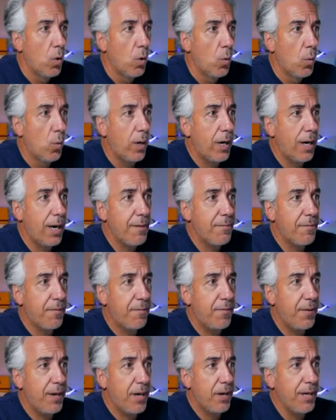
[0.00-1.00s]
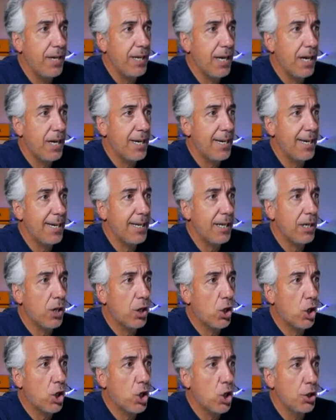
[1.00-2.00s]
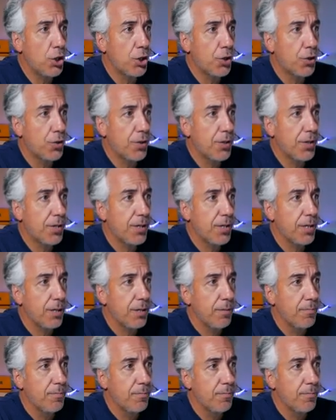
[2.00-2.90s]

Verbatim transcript: where I have a very high contrast.